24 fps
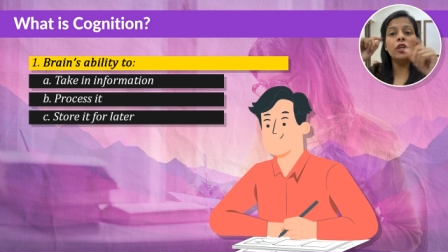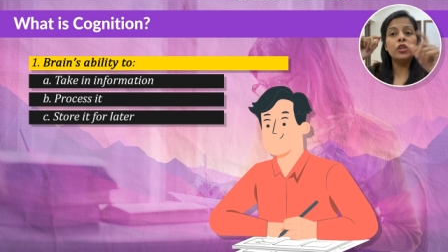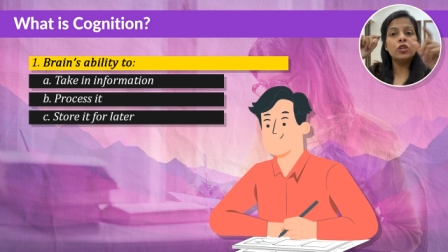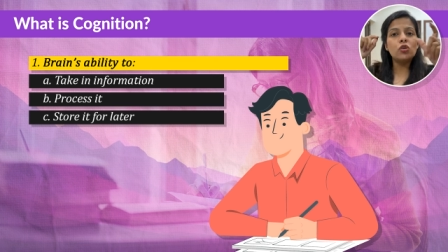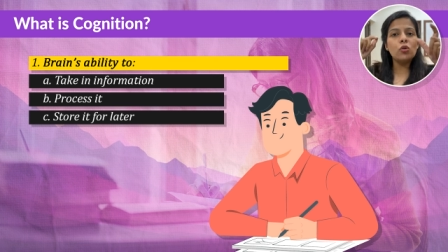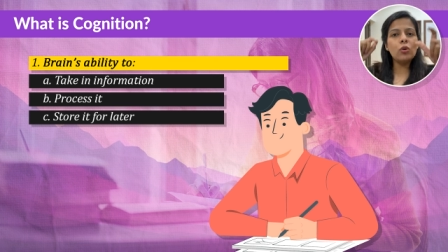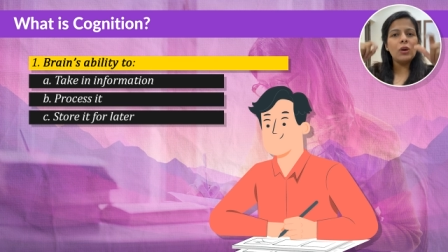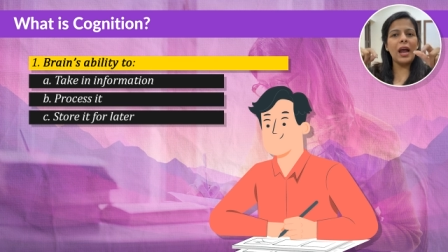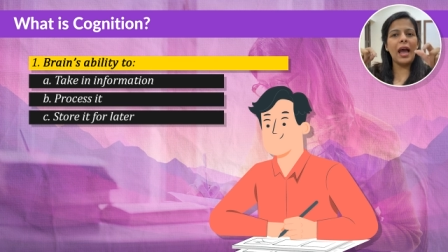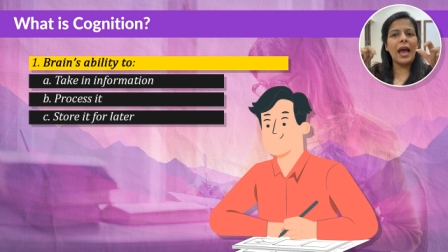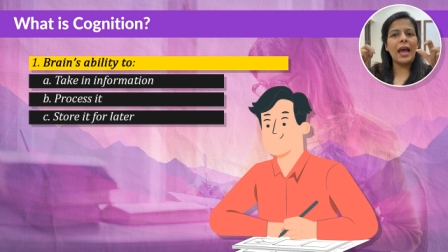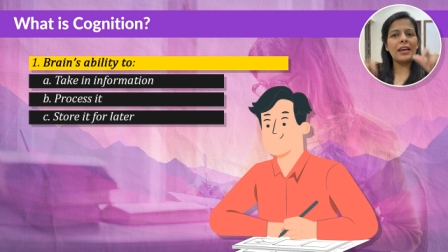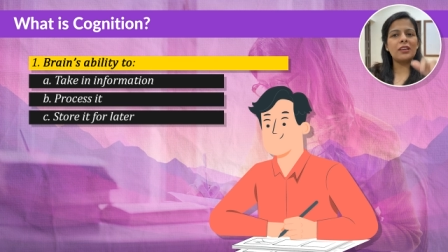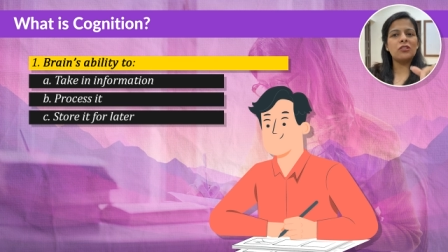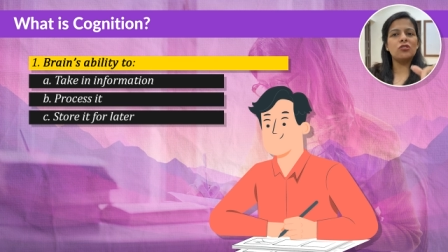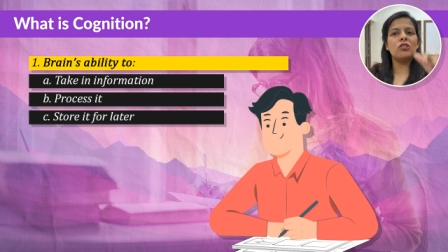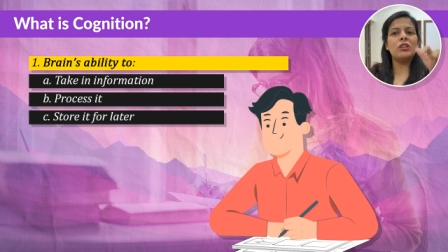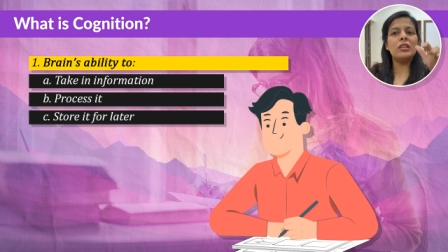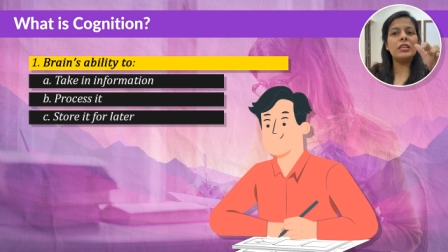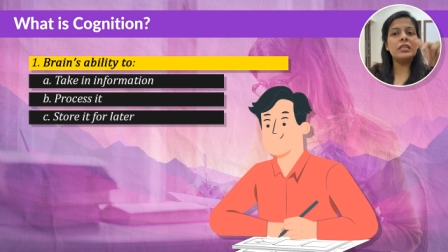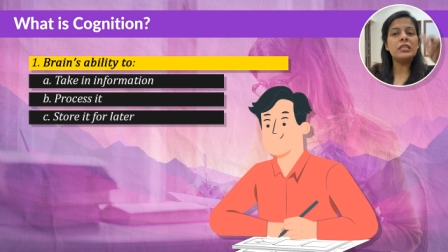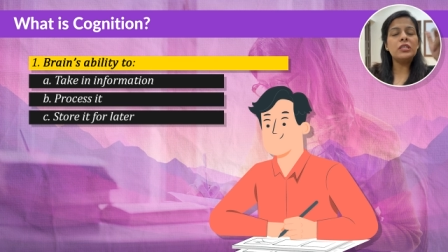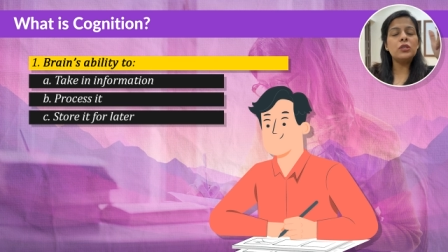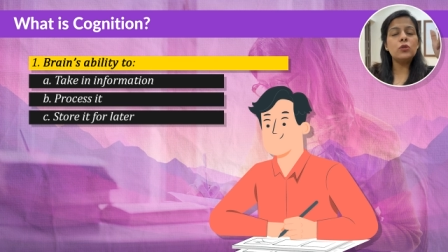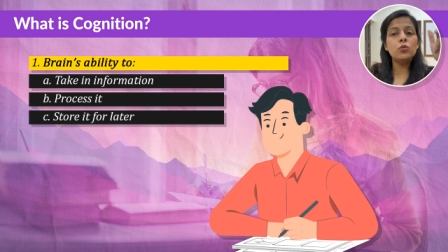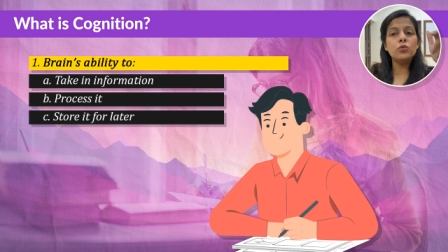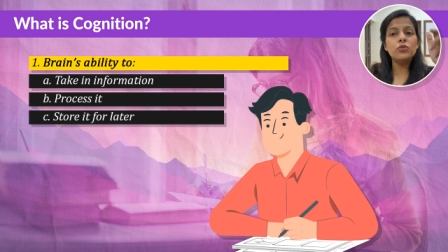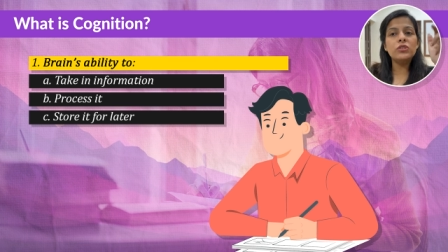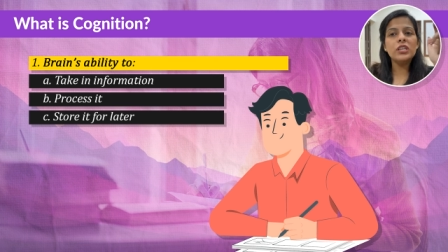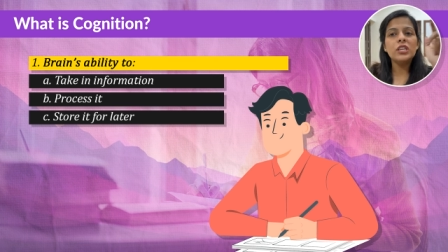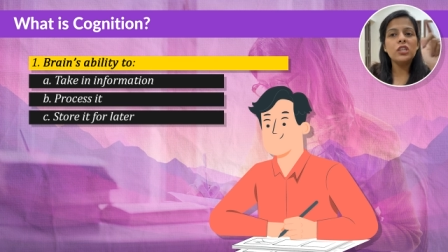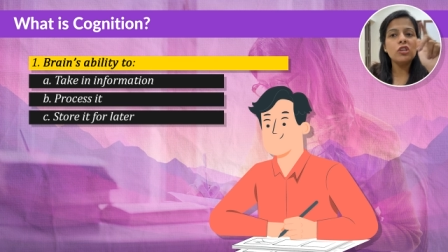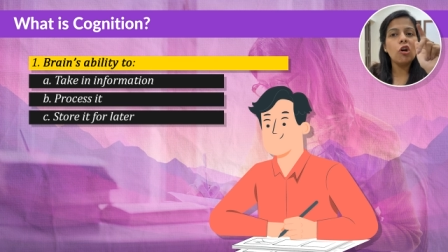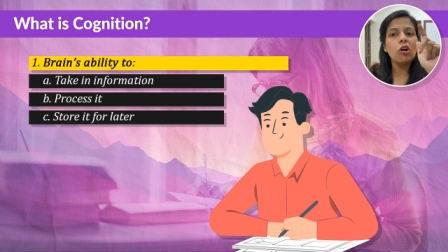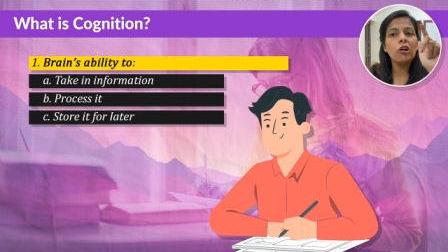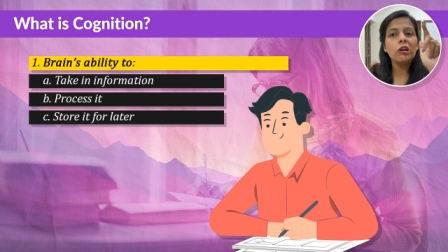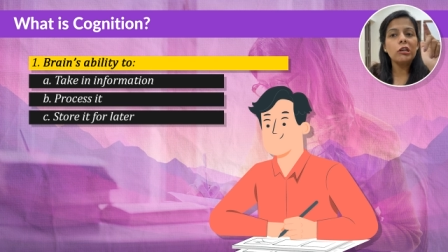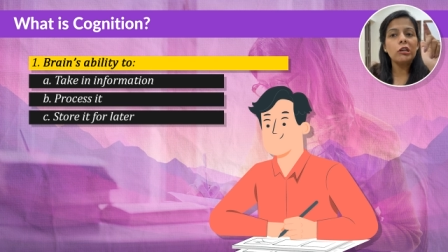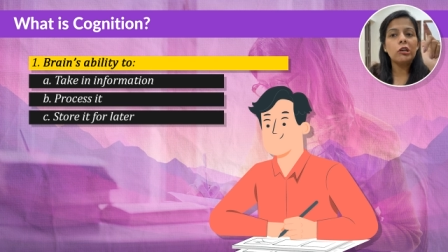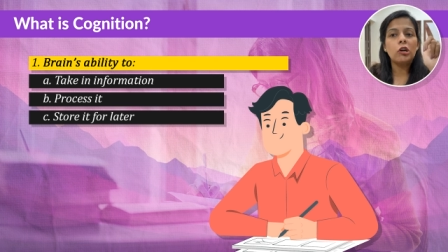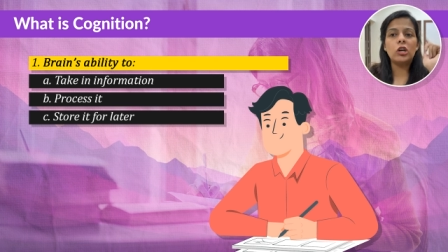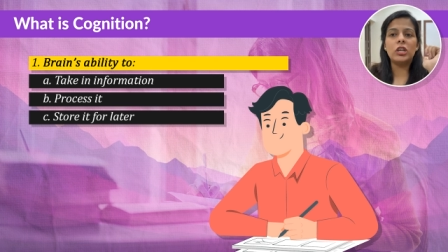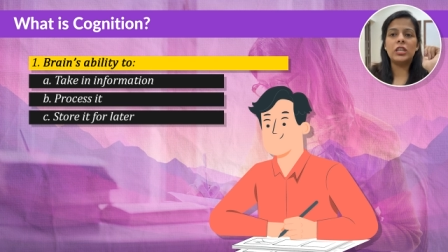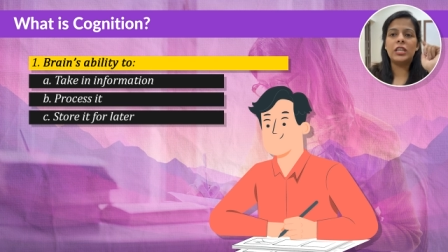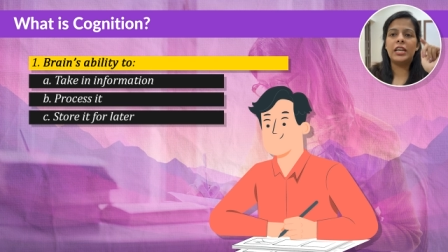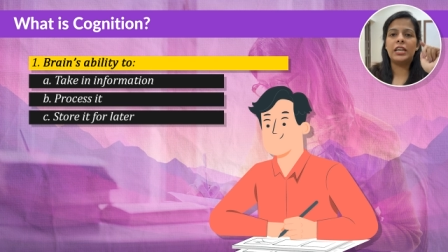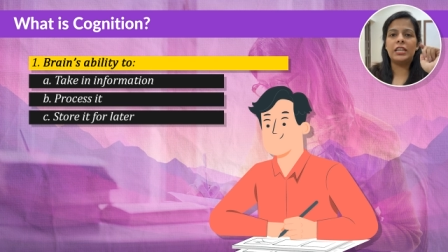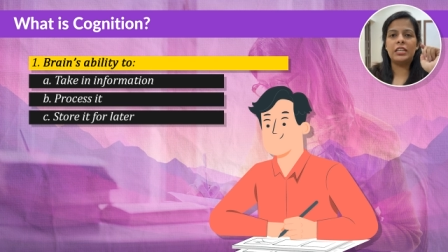you're actually using your
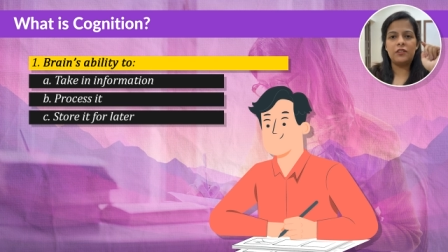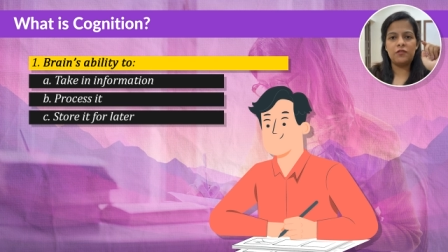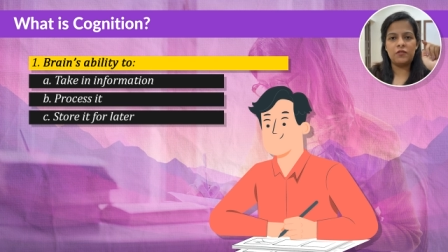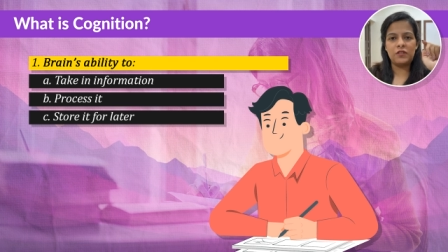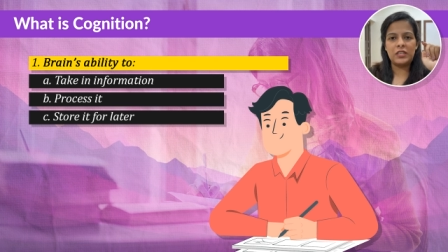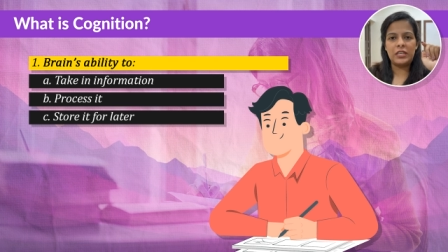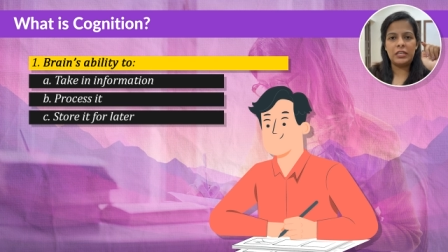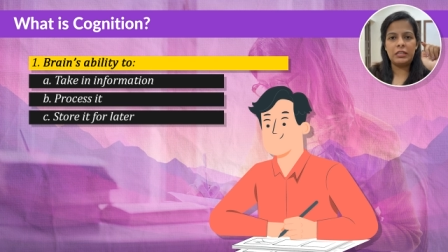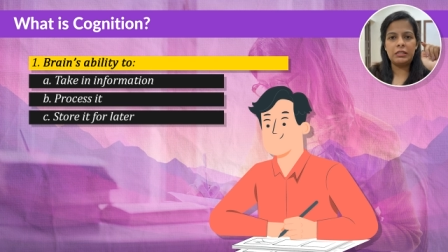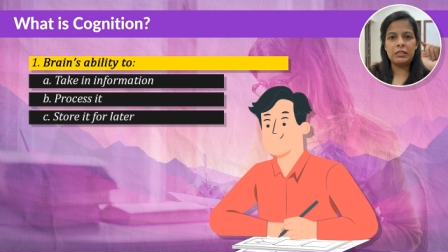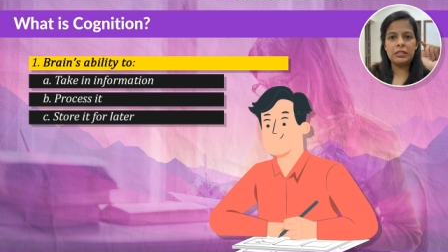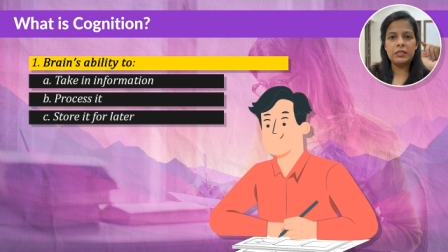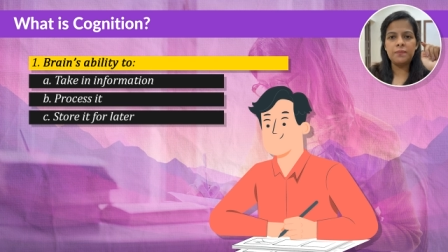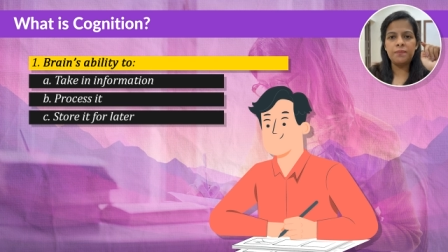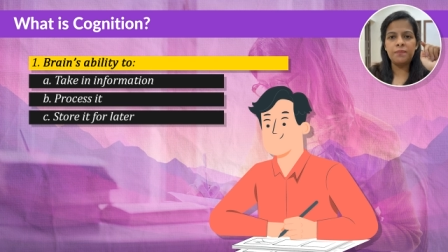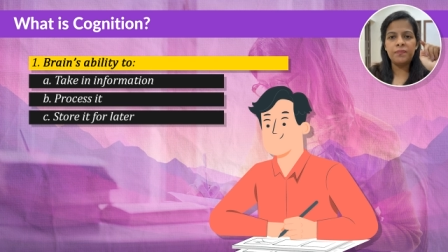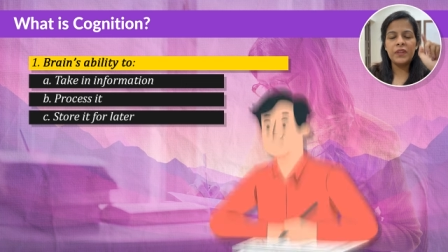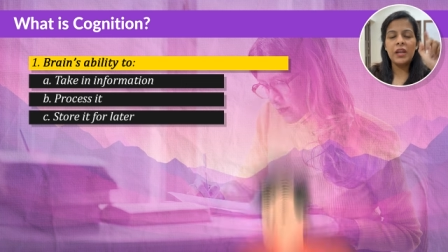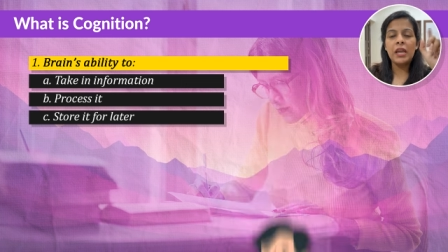cognitive skills.